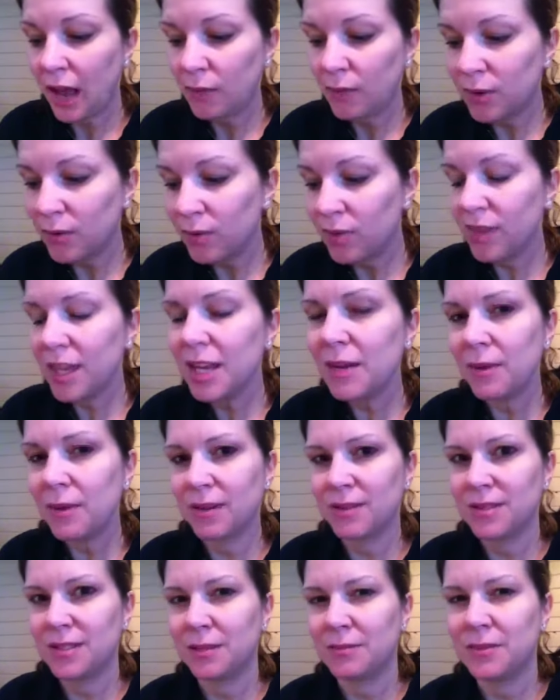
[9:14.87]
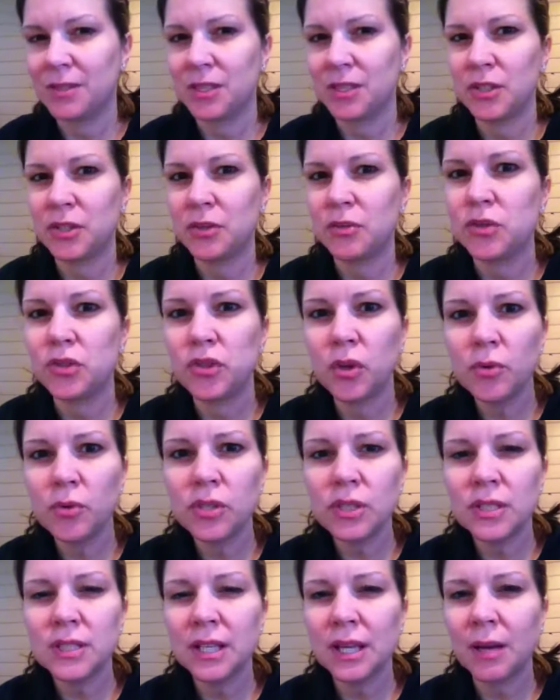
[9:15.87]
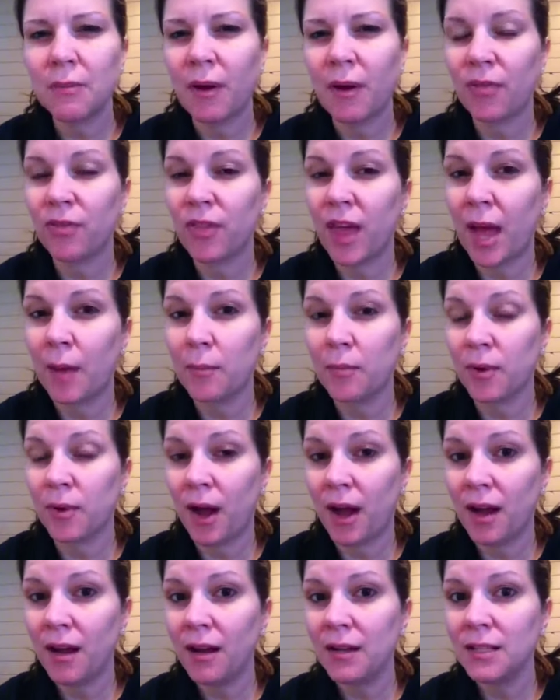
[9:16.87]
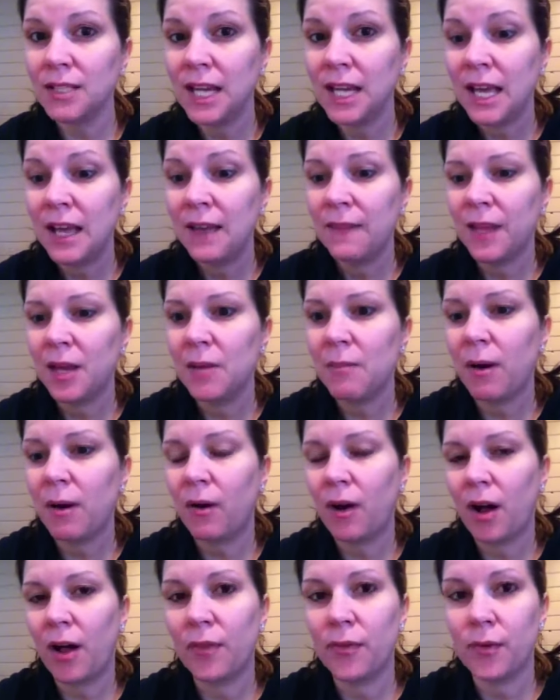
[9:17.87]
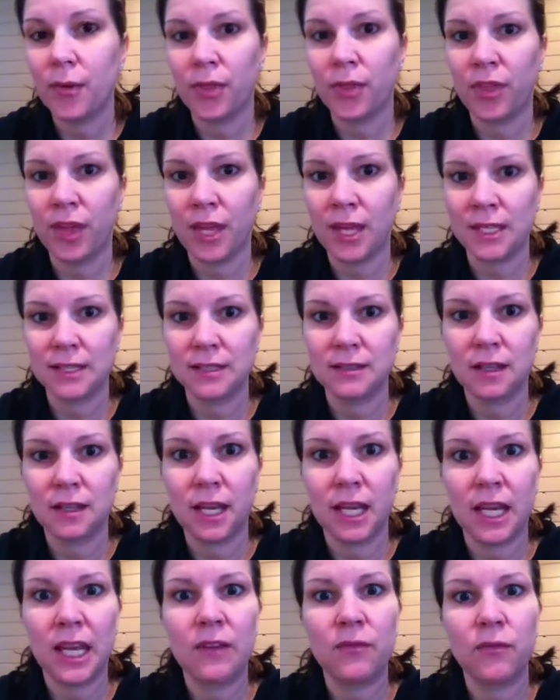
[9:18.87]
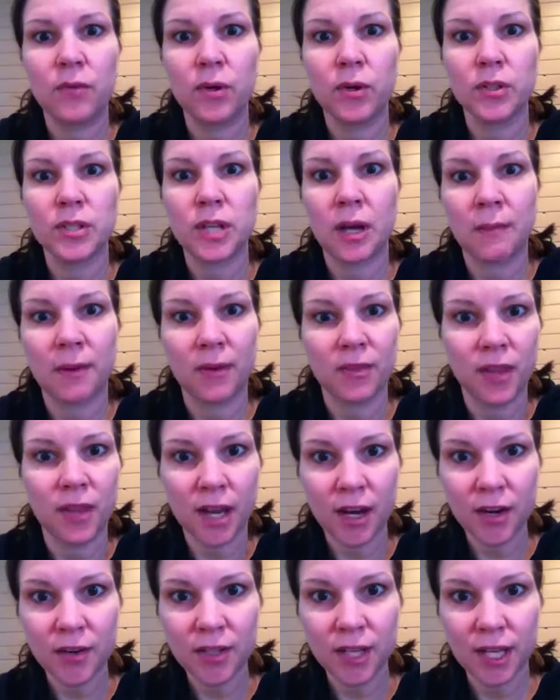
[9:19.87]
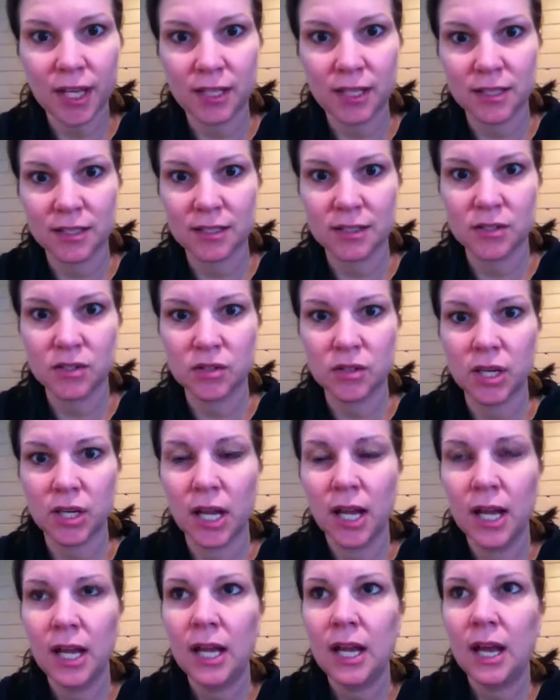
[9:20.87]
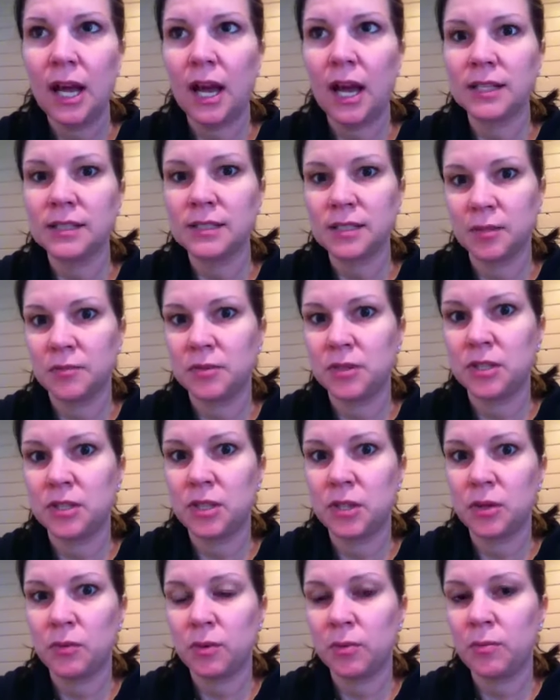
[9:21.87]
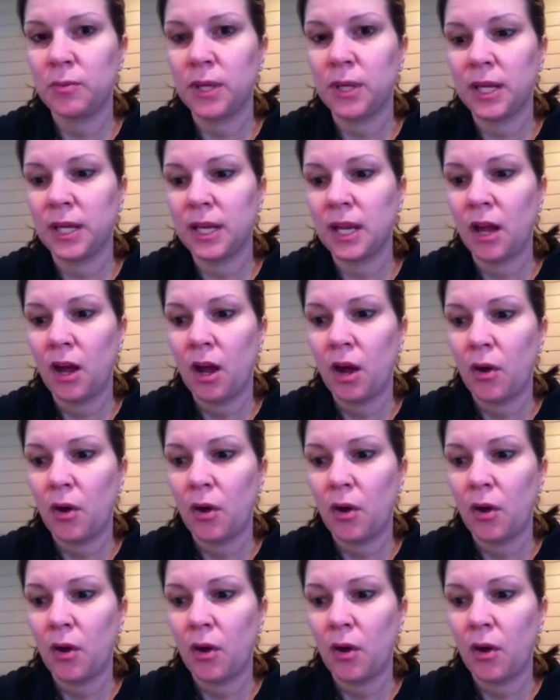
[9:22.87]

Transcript: When you think about substitutes, don't just think about that product. Think about other things. Like if we were talking about the airline industry, a substitute would be